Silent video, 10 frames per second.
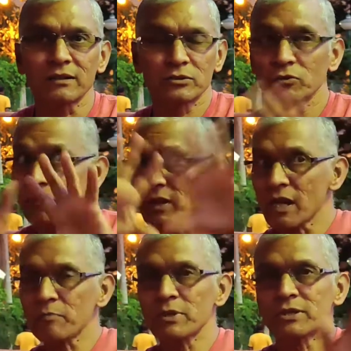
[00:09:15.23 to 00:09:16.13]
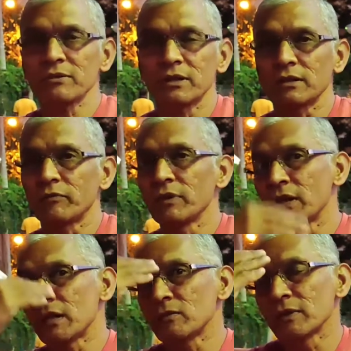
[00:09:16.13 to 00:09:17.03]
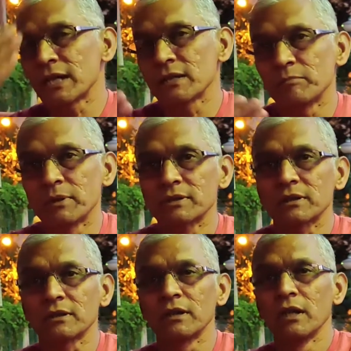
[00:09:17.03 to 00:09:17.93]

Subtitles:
So we will not perceive on that. We will not look at the person.